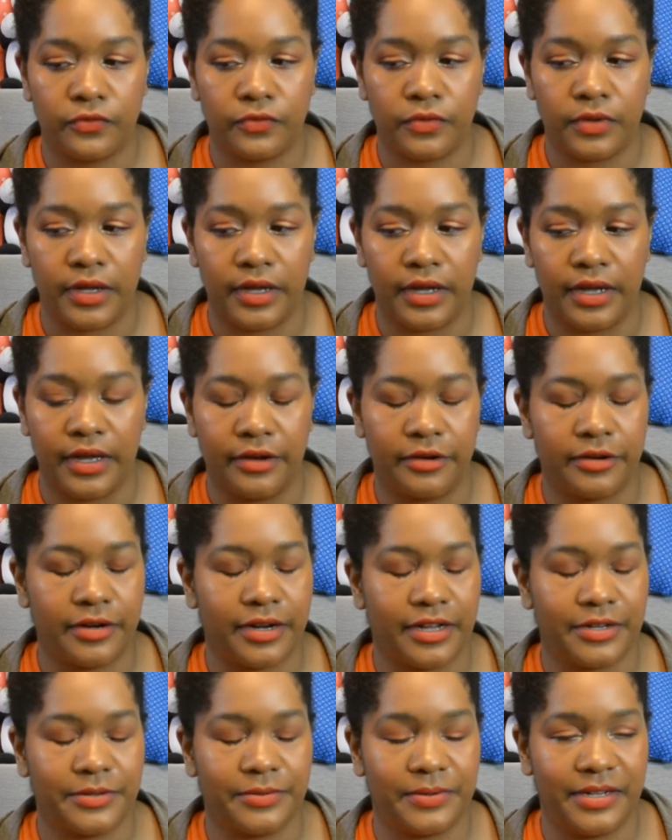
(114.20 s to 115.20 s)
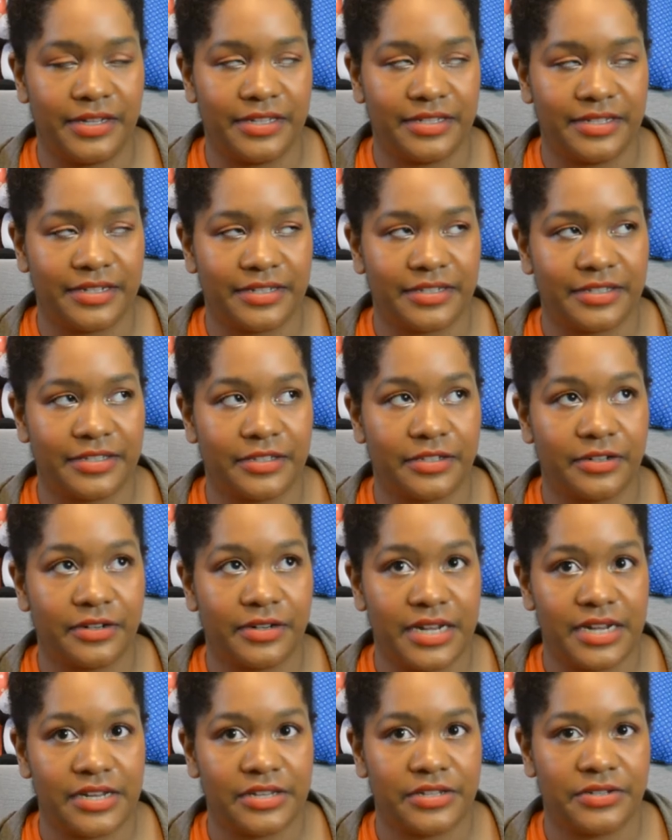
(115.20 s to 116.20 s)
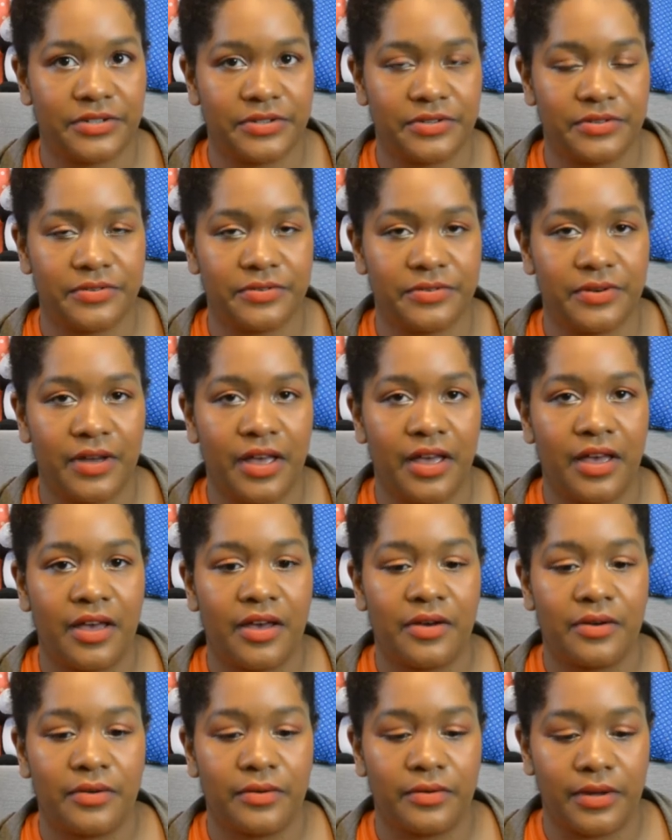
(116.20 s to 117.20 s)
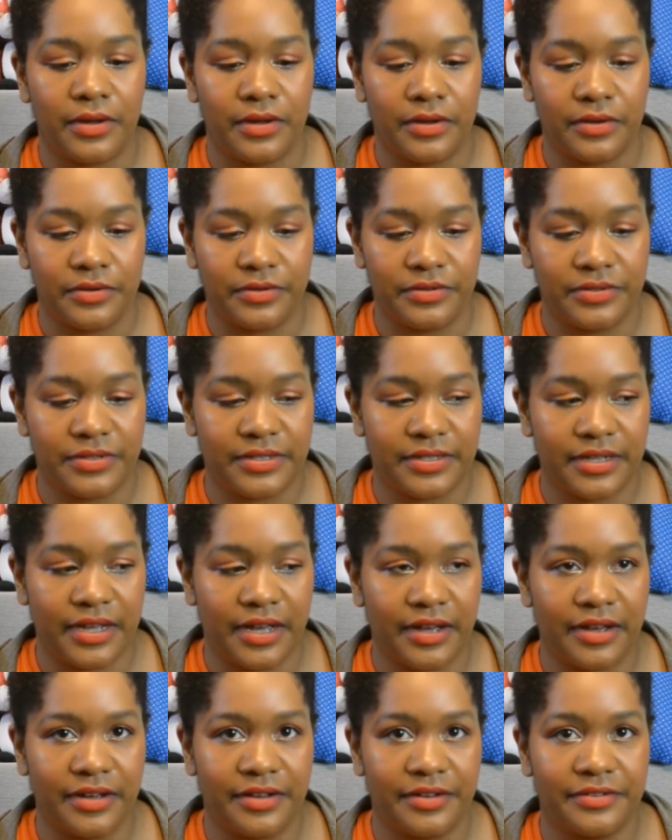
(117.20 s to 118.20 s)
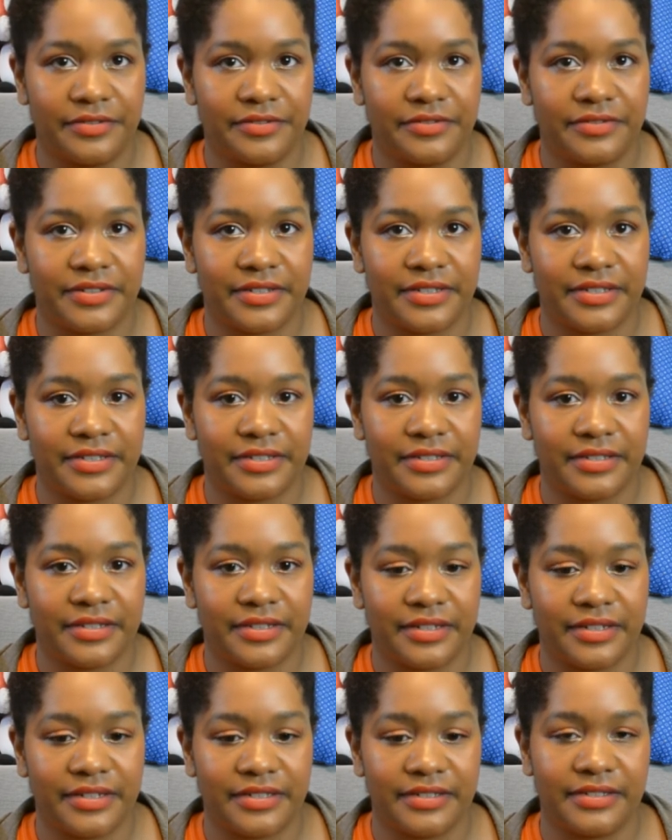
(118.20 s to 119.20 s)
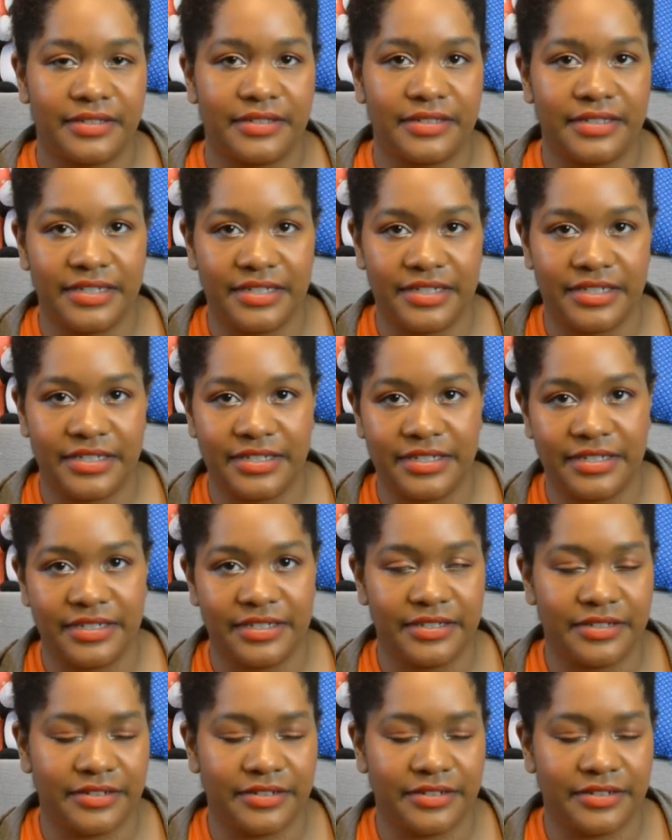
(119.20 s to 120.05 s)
uh, or not 26 32 rows of stitches